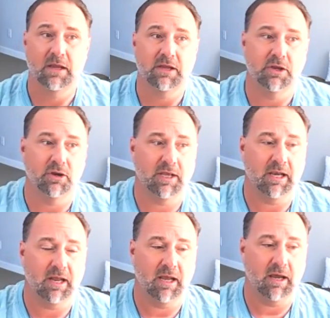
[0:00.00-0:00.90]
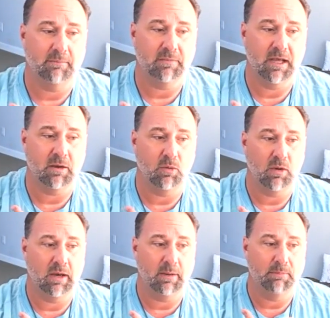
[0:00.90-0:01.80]
You're in, um, you know,
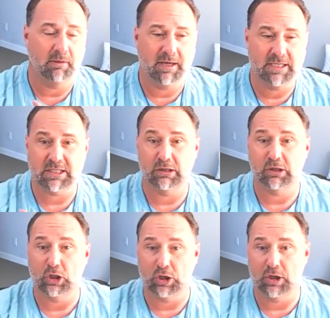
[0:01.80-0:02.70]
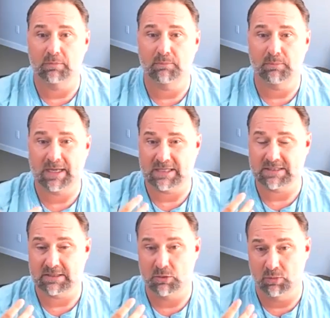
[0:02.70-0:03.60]
an ability to learn
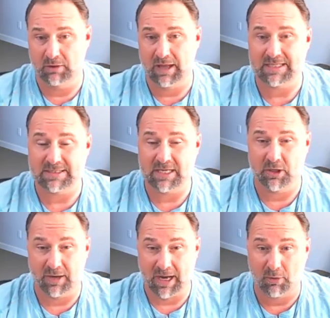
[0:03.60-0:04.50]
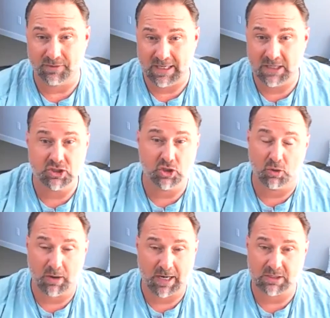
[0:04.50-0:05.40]
because you realize that your health is your
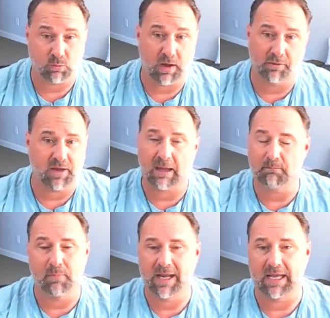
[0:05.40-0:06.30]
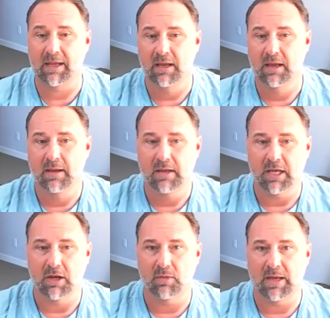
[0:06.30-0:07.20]
greatest wealth, not money. You
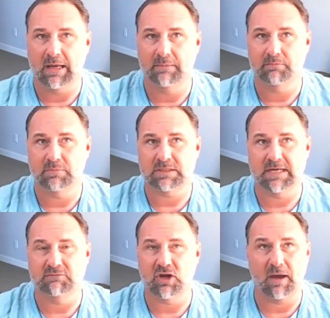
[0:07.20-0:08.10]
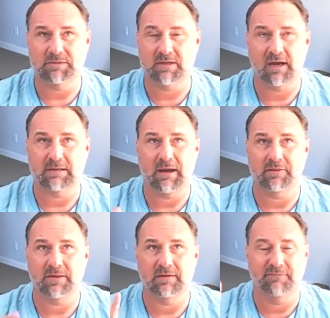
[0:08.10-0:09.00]
know, um, Steve Jobs talked
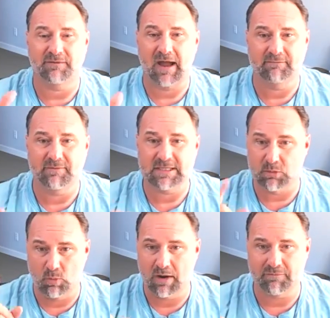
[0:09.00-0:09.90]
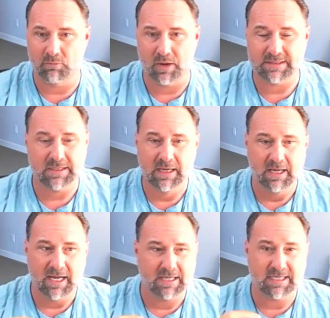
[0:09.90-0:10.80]
about the, the five things, and one of them was
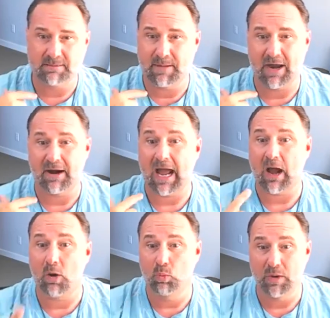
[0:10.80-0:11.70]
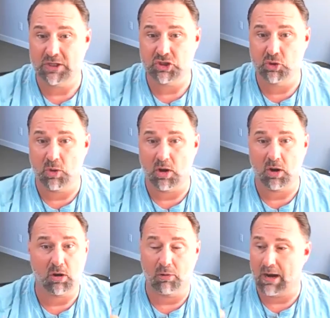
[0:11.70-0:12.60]
it doesn't matter how rich you
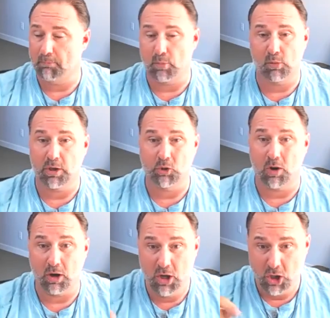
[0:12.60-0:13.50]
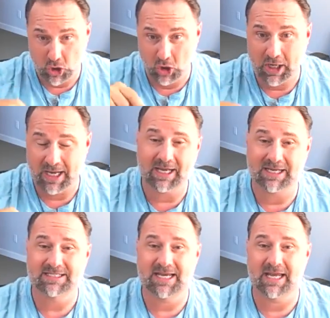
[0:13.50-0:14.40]
are or how poor you are you're gonna
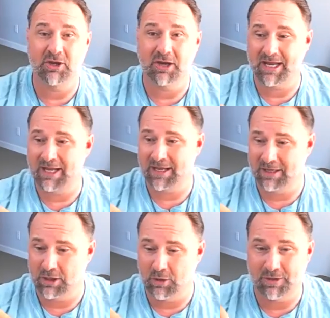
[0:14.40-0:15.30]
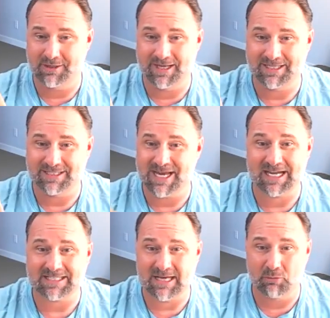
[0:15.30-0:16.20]
exa- you're gonna go into the exact
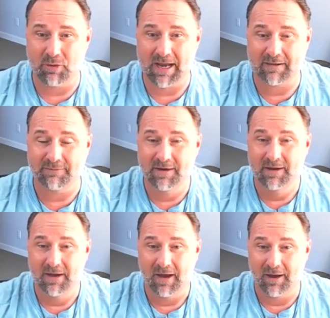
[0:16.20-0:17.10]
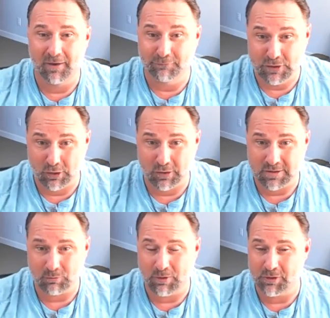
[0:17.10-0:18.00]
same grave uh, of
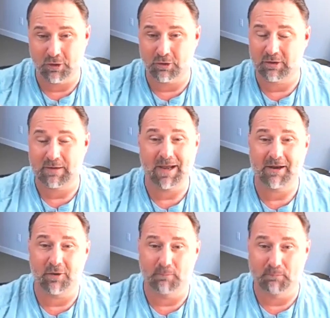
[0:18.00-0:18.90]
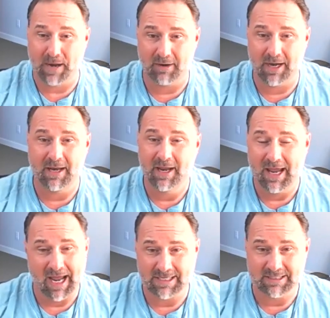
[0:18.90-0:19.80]
dirt, whether you're cremated or buried,
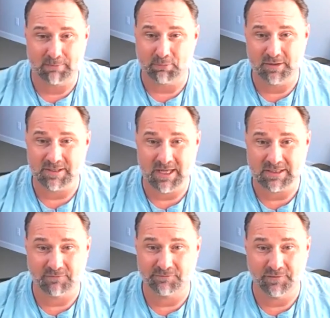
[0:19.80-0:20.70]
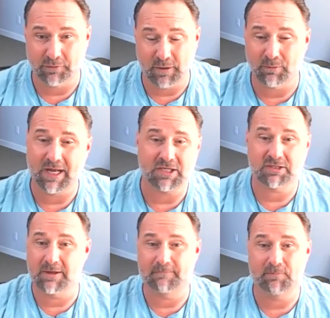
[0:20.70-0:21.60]
as the person that's filthy rich
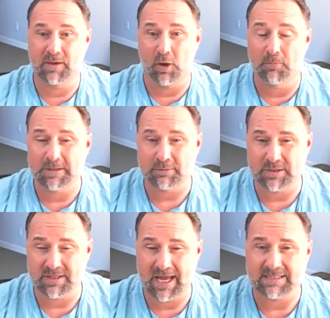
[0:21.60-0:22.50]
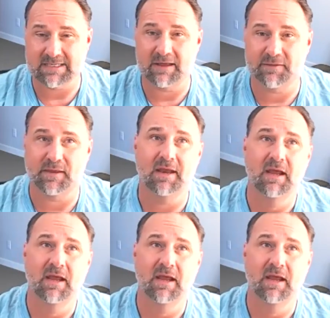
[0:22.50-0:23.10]
to the homeless person that has nothing.